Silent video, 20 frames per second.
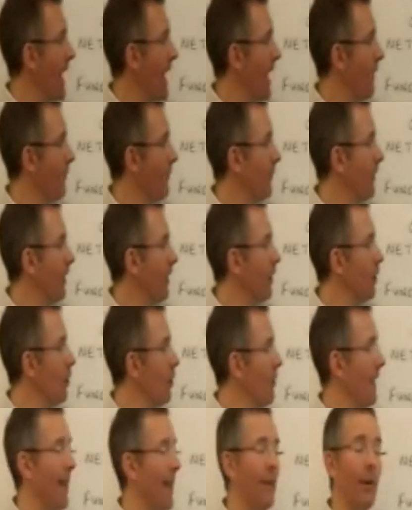and the
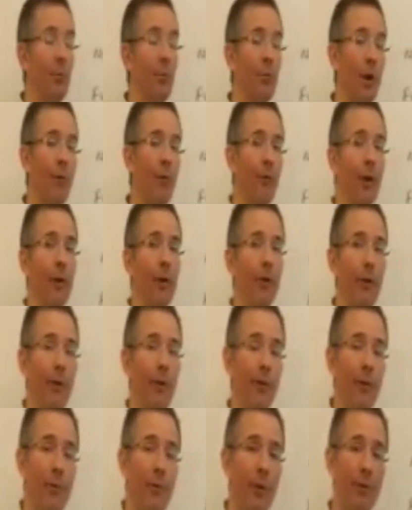accumulated profits
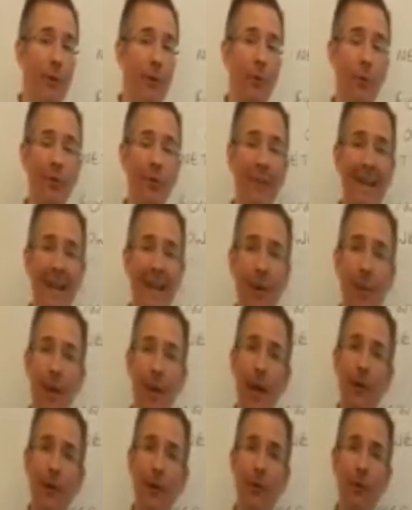that if the business was
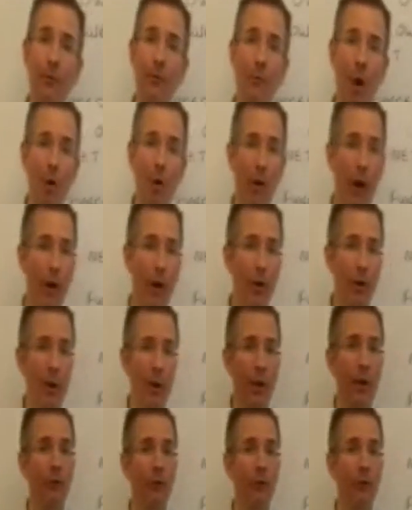liquidated tomorrow,